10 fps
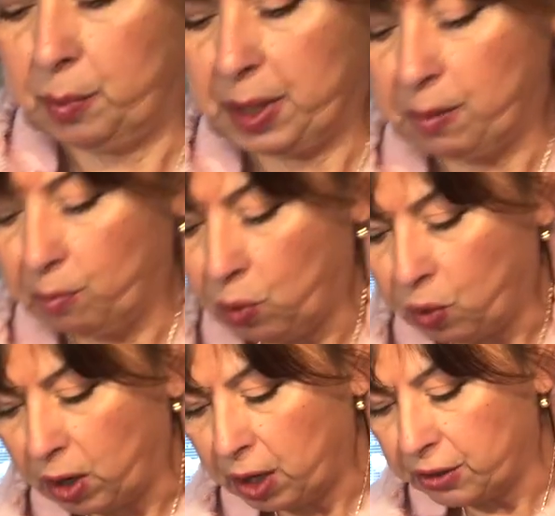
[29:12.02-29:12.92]
bit
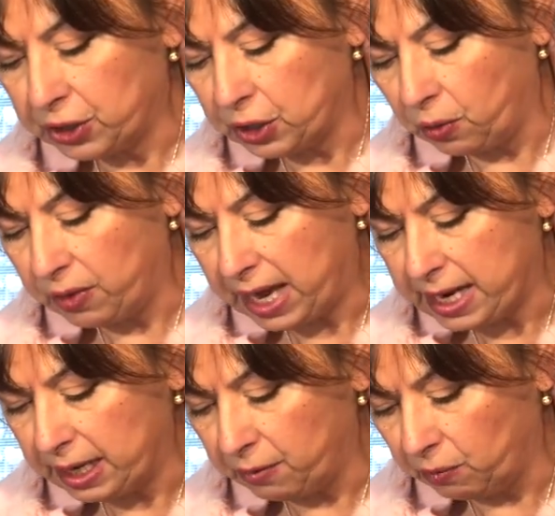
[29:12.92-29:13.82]
more so
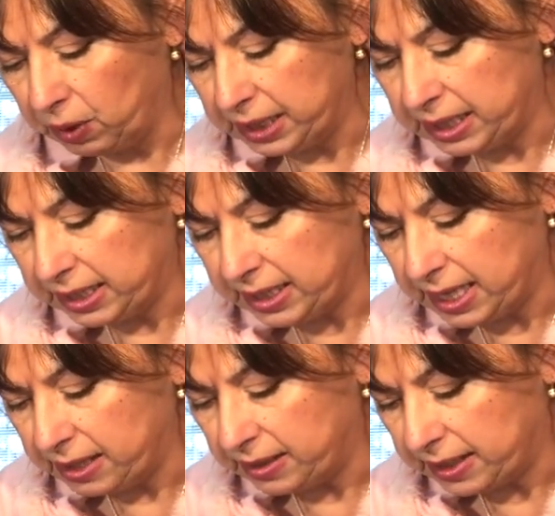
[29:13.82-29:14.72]
that it really
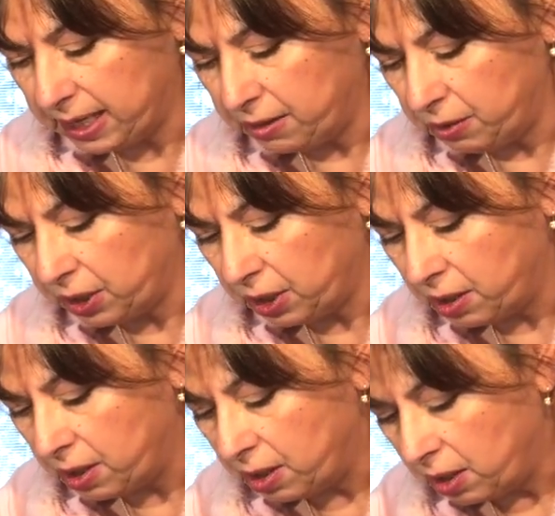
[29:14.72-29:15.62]
stands out
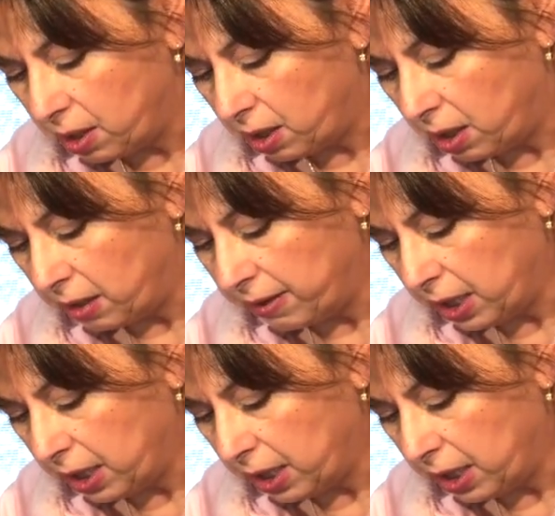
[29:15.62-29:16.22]
on the